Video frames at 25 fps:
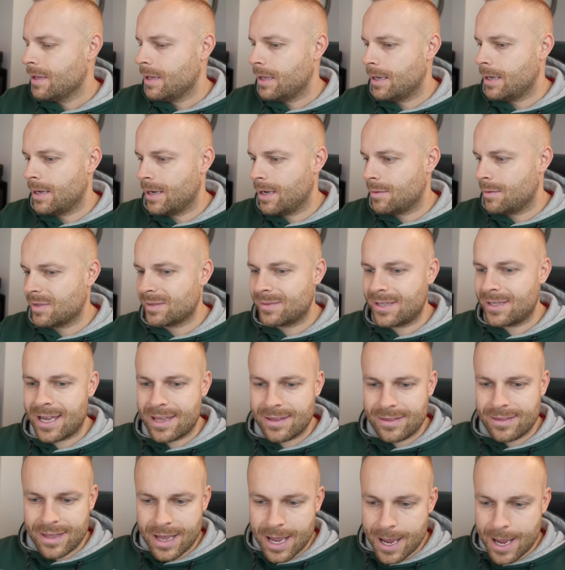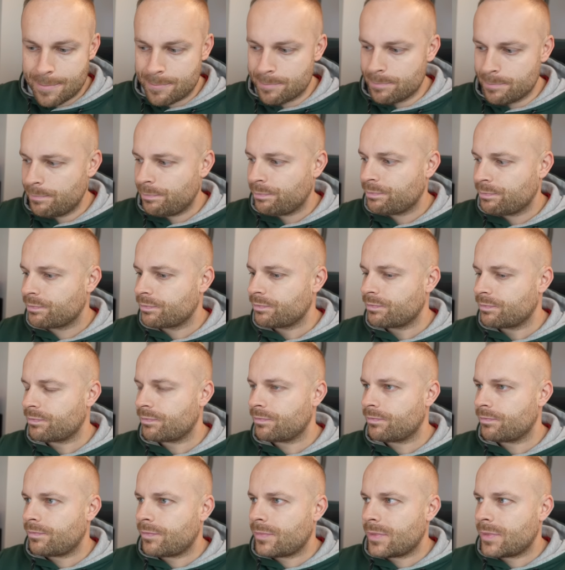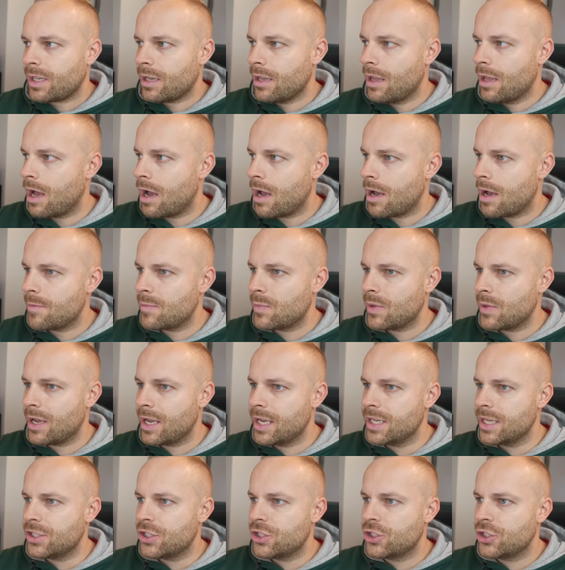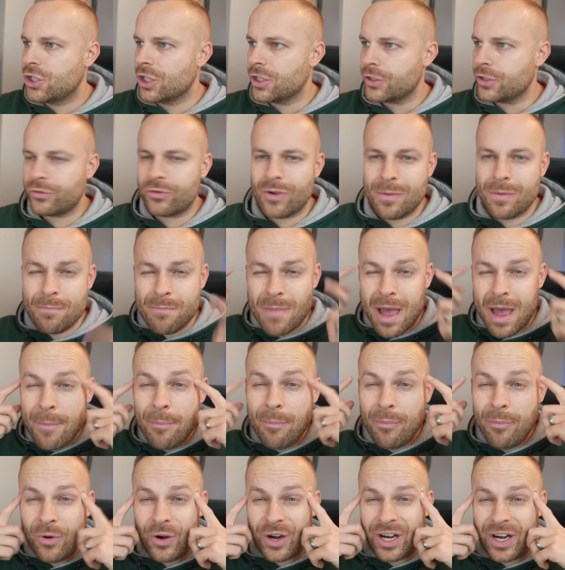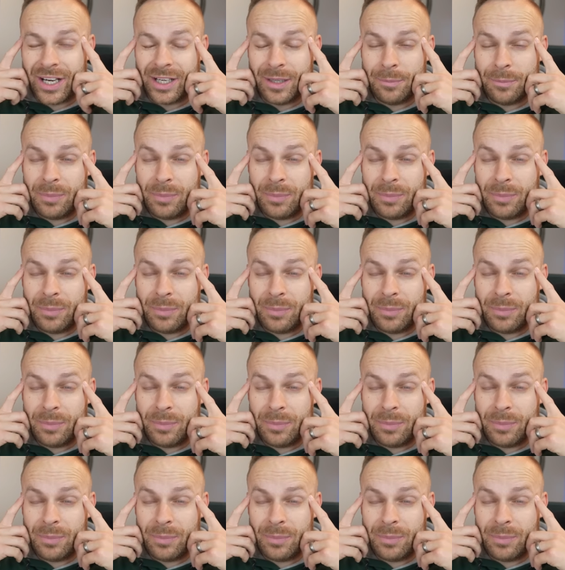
And getting them. It's just remembering